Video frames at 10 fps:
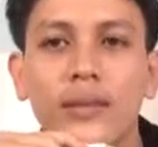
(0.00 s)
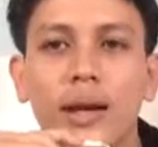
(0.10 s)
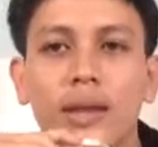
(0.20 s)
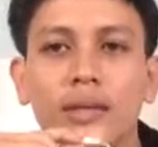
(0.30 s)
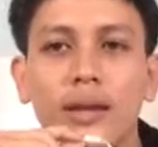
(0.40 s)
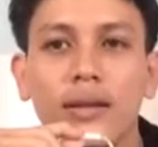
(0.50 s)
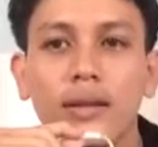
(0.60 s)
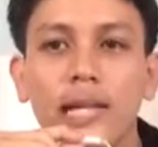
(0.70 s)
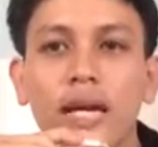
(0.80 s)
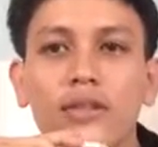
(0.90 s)
But
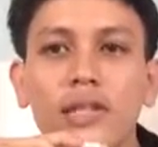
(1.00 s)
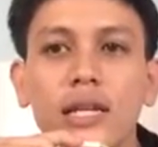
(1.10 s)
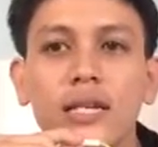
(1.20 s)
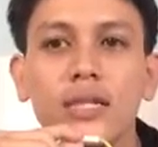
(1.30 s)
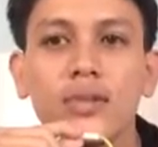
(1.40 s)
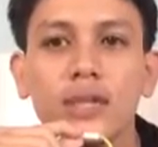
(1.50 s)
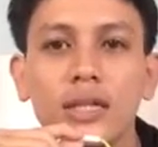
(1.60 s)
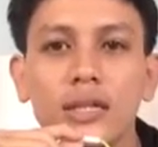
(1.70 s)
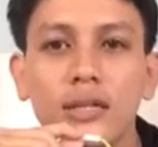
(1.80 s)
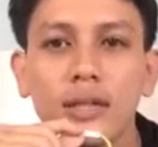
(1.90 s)
the downside
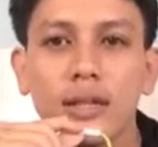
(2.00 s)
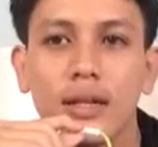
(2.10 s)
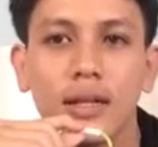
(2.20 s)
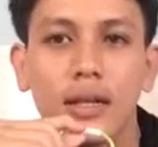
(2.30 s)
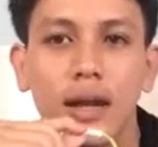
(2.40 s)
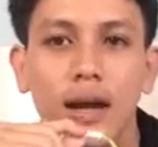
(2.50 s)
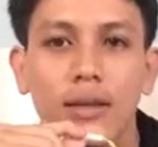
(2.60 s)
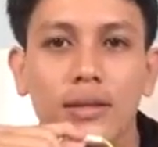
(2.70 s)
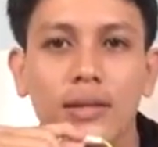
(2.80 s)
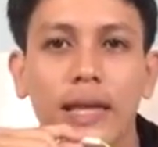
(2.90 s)
was
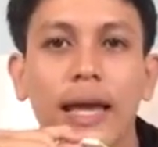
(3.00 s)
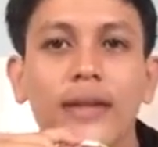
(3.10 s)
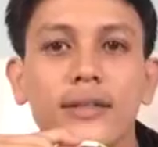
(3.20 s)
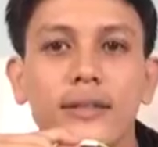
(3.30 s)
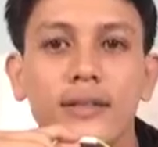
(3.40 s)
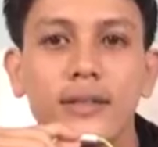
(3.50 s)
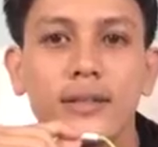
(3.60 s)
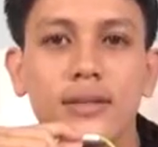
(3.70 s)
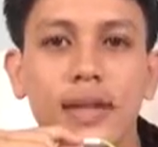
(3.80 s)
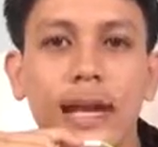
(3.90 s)
the
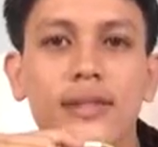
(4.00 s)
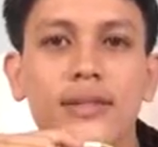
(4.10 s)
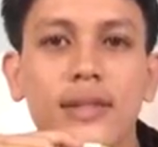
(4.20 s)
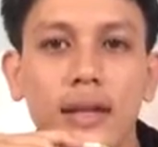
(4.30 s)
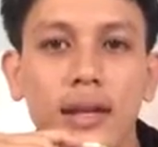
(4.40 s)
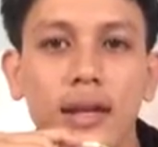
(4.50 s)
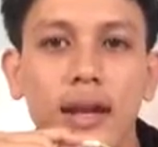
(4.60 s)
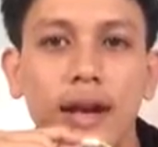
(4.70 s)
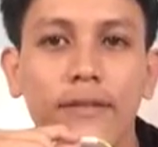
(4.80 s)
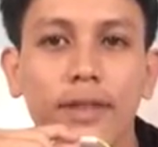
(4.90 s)
scarcity
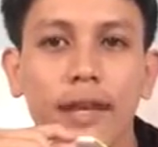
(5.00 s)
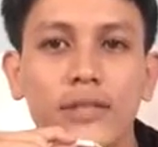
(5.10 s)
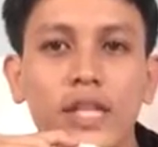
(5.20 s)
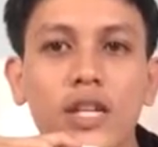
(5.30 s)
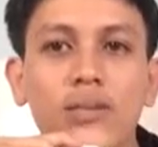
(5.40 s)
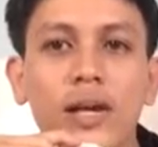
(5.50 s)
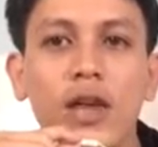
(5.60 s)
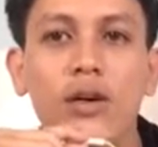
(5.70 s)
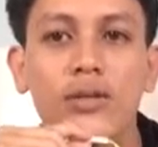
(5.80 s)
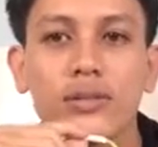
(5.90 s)
of consumer
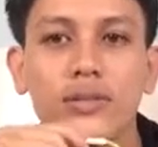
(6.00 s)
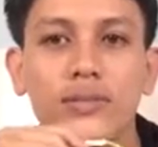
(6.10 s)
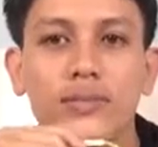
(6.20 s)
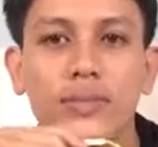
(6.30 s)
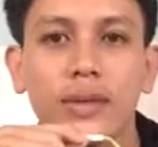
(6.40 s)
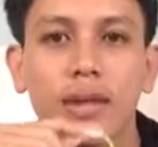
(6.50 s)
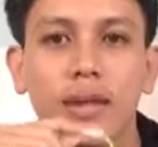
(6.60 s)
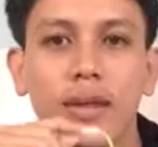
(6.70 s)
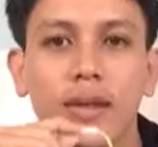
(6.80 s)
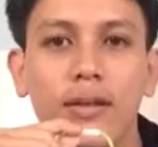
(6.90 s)
loans.
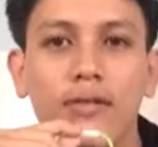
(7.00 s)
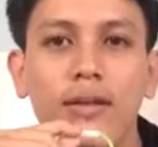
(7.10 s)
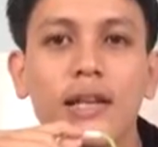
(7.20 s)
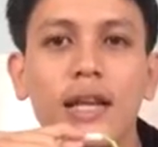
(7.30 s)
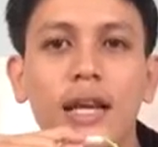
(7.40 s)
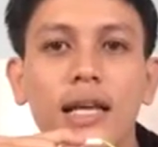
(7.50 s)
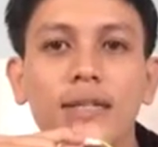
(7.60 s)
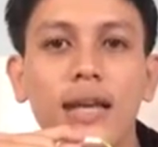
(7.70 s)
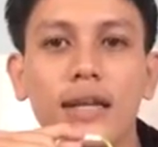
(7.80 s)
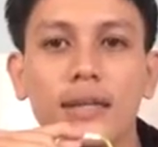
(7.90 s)
Finally, he
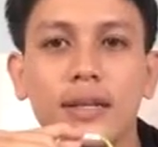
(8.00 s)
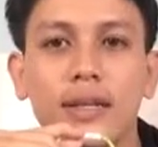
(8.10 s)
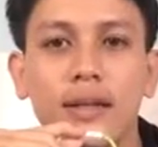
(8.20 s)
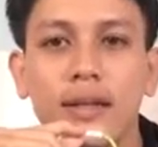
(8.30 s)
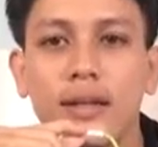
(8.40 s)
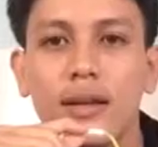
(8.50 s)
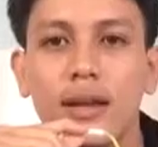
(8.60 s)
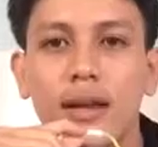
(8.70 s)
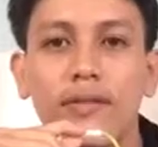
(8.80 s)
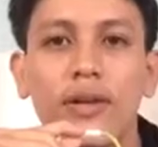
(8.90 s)
said,
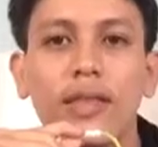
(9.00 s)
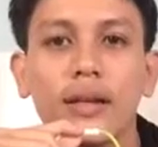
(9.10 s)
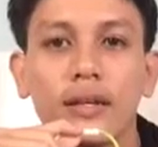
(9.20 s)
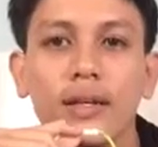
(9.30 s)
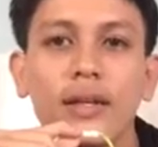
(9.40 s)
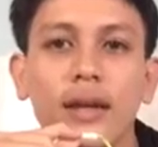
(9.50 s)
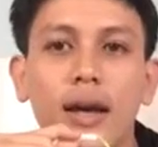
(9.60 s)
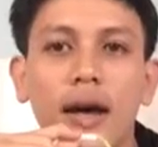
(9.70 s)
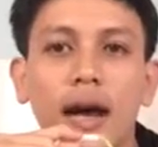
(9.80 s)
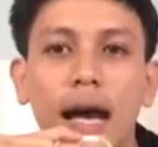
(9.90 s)
further,
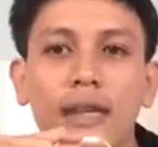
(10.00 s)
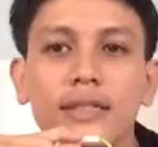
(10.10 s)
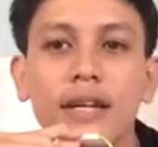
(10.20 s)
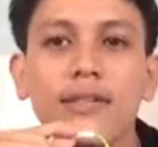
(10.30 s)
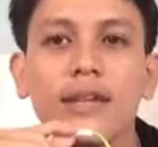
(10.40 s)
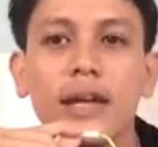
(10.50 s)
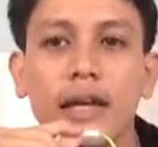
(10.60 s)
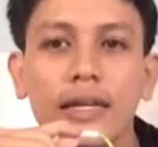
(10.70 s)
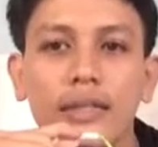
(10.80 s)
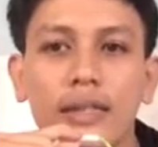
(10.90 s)
a high saving
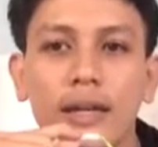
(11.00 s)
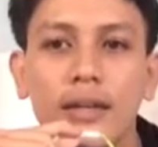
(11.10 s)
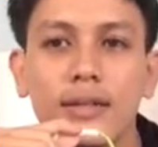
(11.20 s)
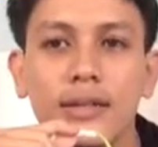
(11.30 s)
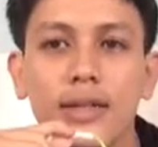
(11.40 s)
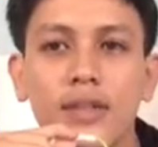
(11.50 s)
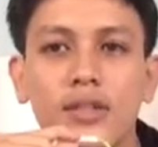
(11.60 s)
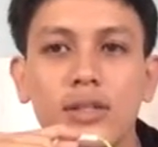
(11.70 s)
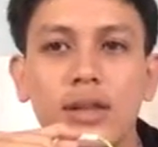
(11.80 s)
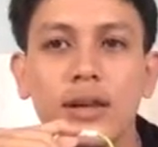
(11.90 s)
rate
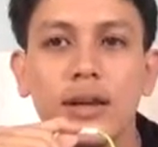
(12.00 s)
reduced